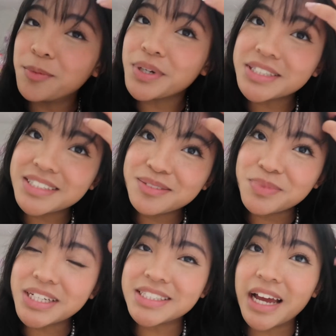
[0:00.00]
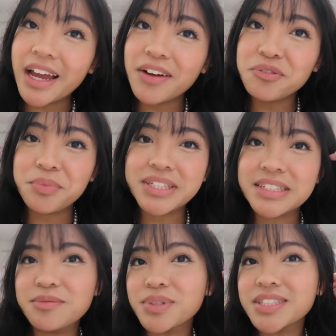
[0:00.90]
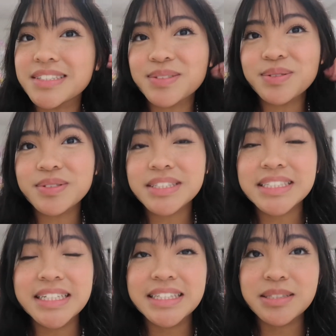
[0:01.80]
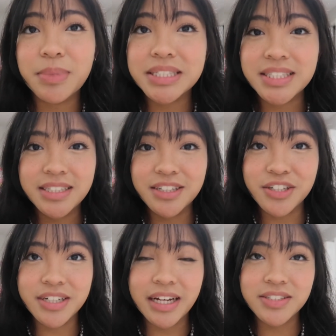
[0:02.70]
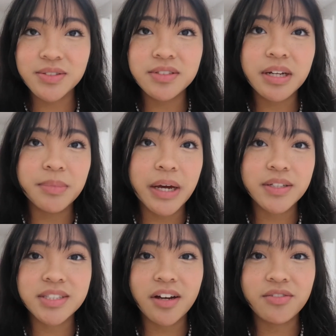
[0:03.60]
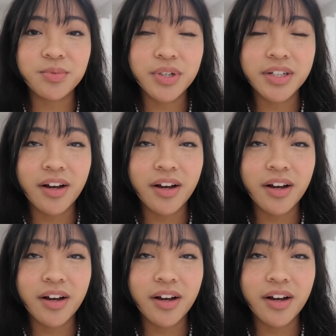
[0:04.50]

in person because I haven't been to in-person school since my senior year in high school and I'm now a sophomore in